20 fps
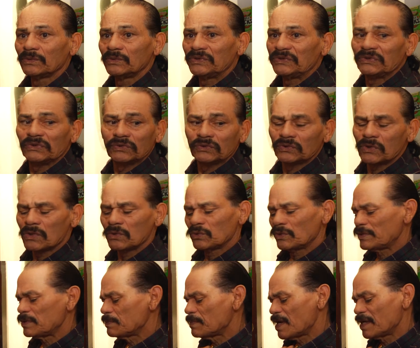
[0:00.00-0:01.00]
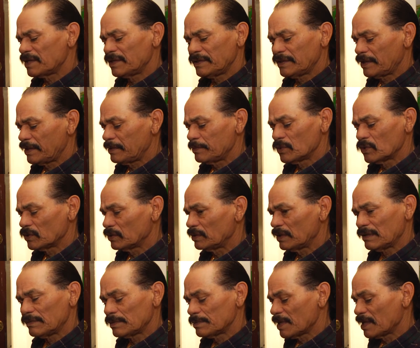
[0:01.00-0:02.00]
We just talk to everybody in the neighborhood,
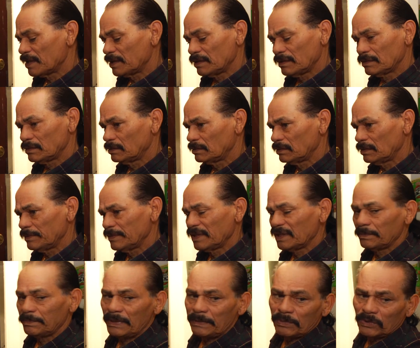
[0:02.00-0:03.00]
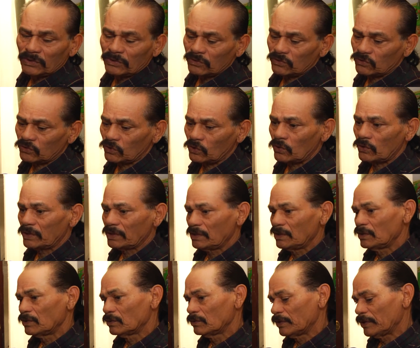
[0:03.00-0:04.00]
everybody. Even the people in the store,
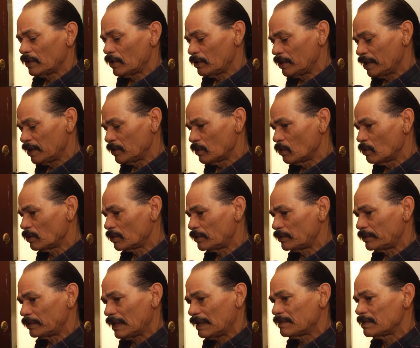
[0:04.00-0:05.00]
you know, they know, they know her.